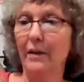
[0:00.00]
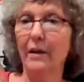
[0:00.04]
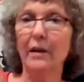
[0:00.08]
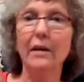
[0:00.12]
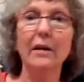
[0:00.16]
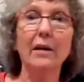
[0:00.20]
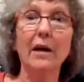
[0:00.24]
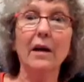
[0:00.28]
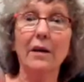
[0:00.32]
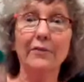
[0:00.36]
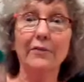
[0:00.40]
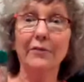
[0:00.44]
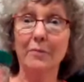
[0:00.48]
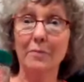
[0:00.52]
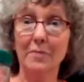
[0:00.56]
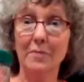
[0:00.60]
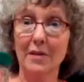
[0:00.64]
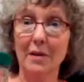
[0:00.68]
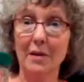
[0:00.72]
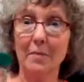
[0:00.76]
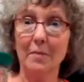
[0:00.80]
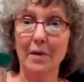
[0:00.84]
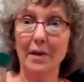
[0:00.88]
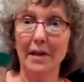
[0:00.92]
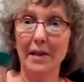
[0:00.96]
that I got from
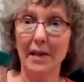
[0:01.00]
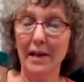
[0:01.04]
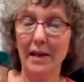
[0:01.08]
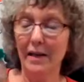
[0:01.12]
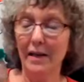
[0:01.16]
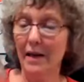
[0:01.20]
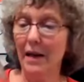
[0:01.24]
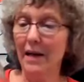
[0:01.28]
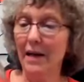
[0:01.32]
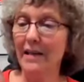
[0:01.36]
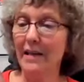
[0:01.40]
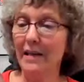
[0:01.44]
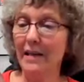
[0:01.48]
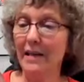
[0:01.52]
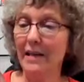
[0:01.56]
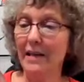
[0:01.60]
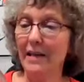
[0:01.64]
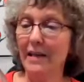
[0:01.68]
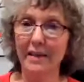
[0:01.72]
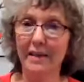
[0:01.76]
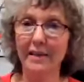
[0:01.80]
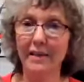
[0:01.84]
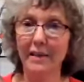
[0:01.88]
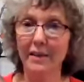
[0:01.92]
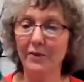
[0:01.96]
somebody, and I
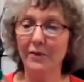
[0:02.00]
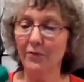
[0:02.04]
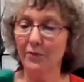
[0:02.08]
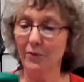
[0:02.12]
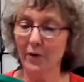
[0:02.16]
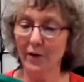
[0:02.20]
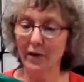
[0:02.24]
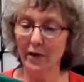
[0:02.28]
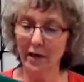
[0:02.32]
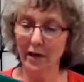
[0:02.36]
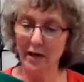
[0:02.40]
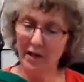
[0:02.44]
needed a lid for it.